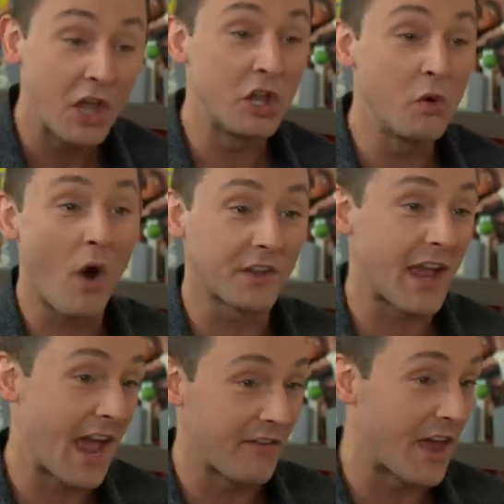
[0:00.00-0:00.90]
You want
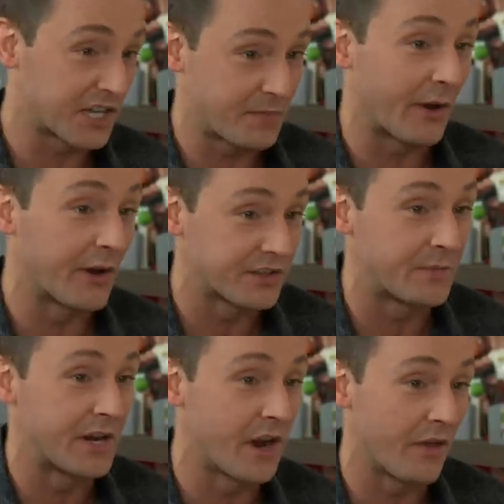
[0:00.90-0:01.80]
to have that experience of
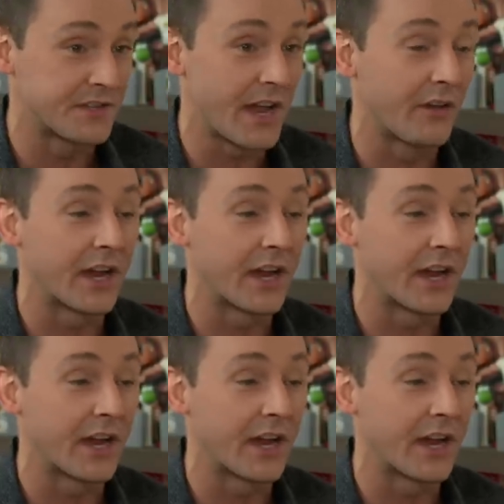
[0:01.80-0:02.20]
being on the site.